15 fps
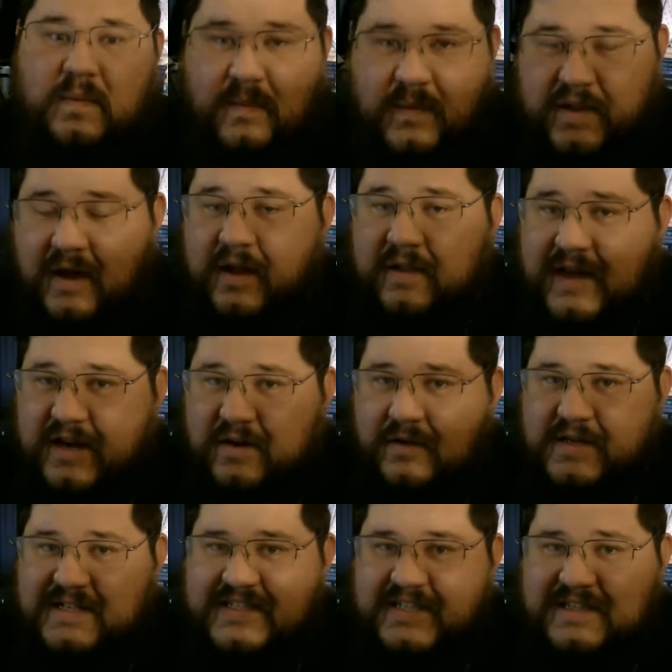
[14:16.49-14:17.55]
with all that
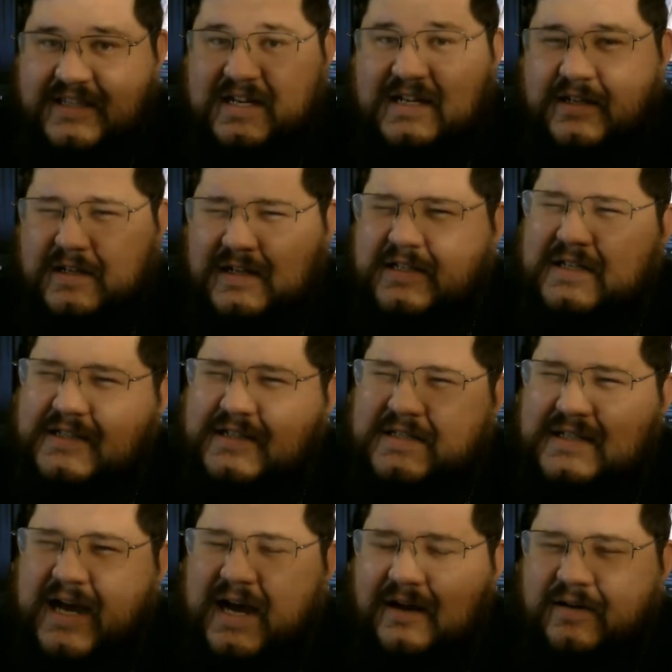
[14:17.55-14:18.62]
noise and thunder, it does
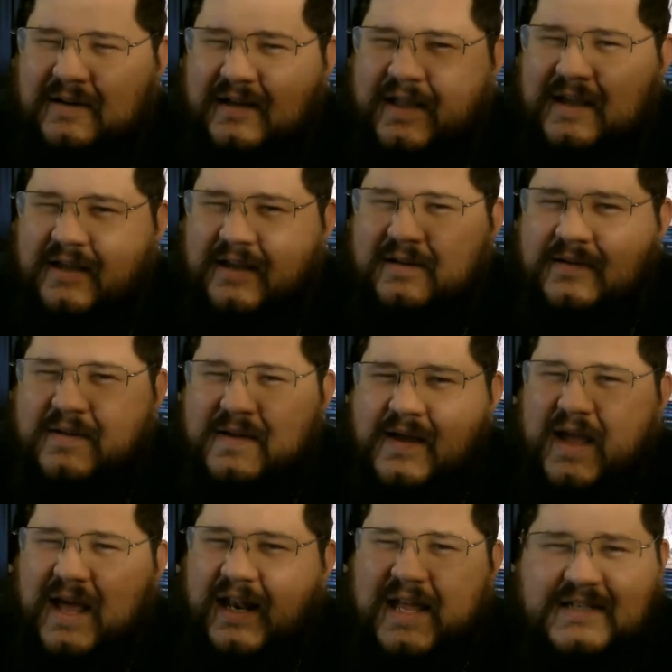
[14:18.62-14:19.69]
sound like,
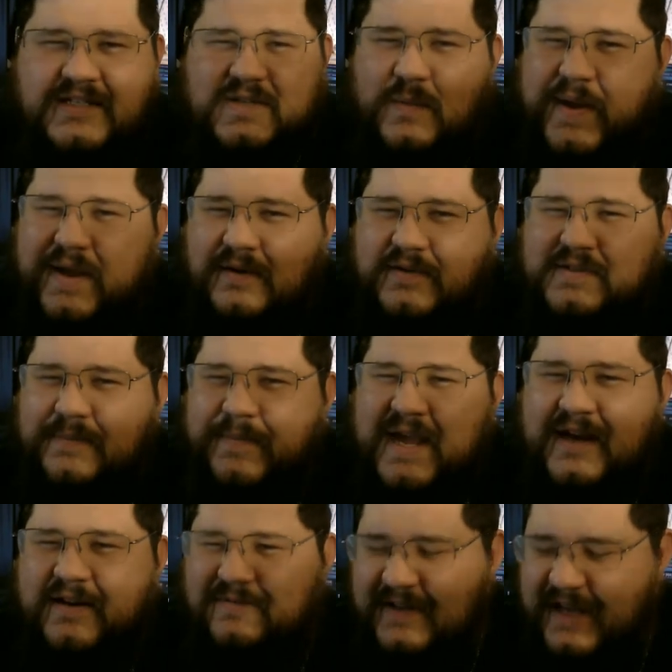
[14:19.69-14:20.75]
unless the wheels are
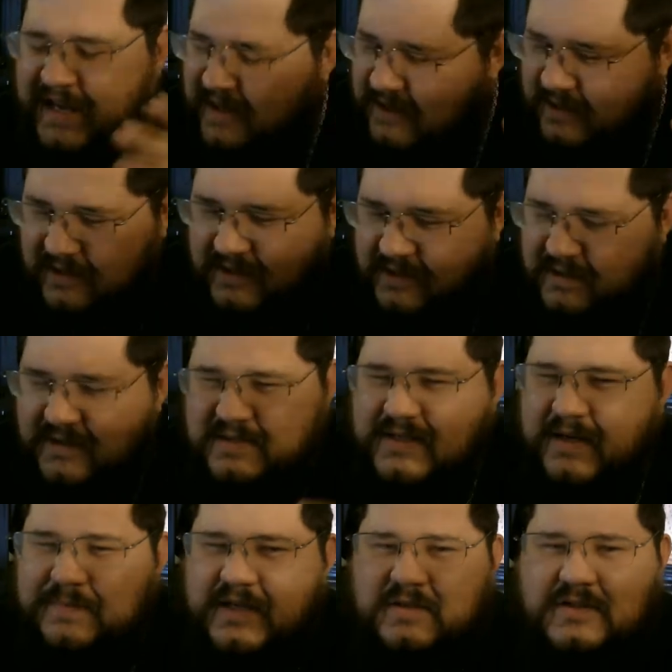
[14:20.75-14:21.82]
made of like
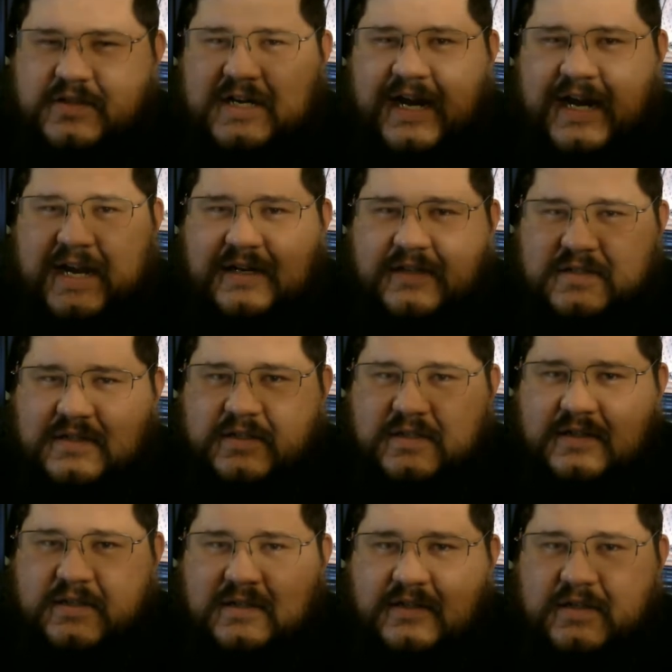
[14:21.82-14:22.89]
something strange,
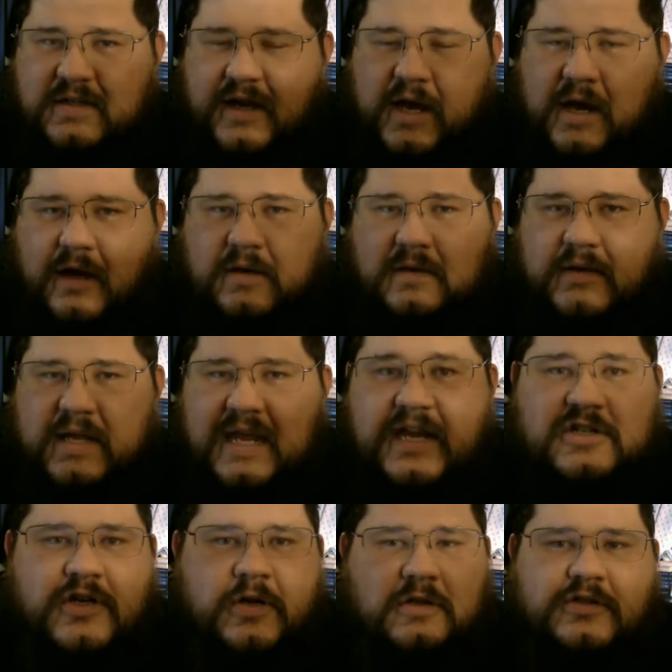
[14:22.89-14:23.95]

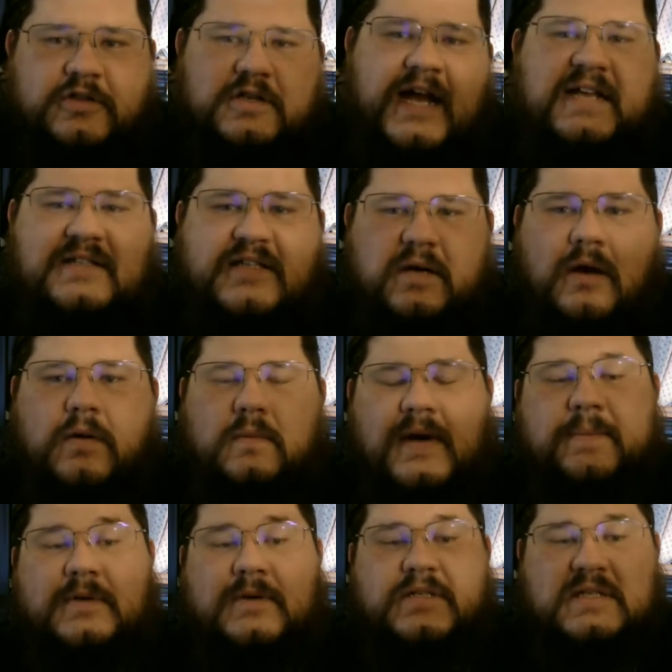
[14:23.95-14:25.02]
each culture has their own
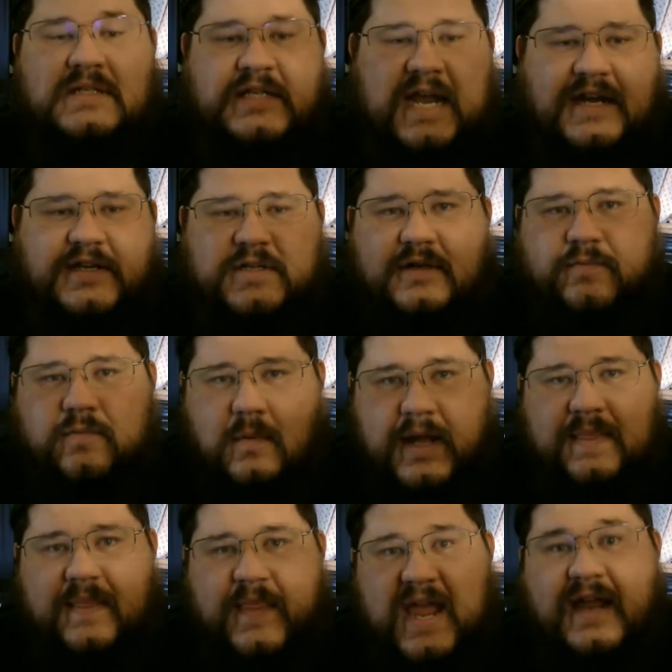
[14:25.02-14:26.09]
representation of
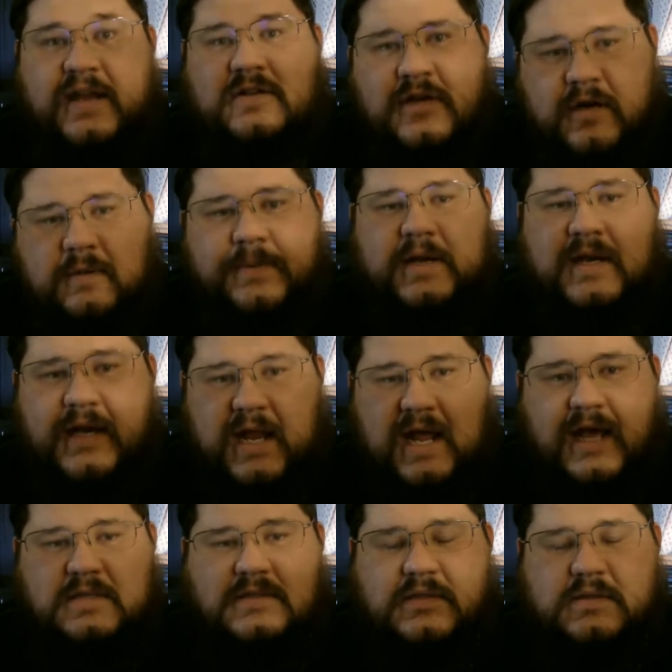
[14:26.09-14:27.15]
what they interpret it
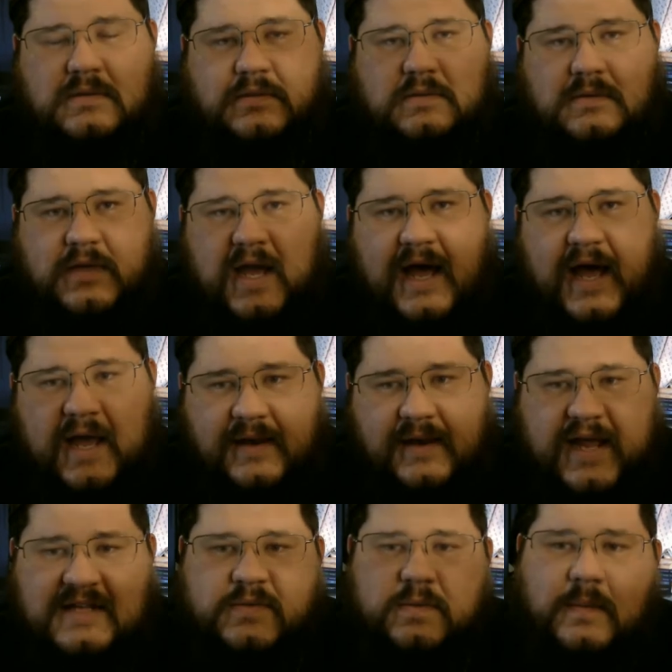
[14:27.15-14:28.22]
as, and
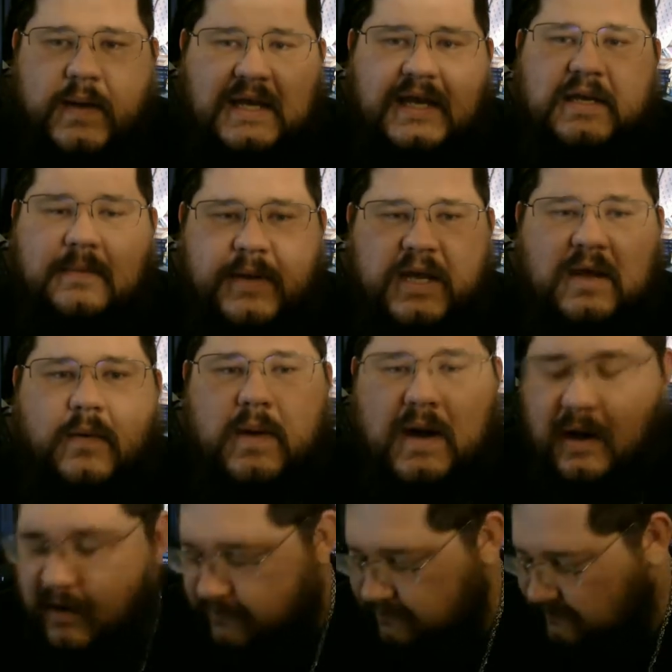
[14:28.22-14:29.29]
that's what we need to be aware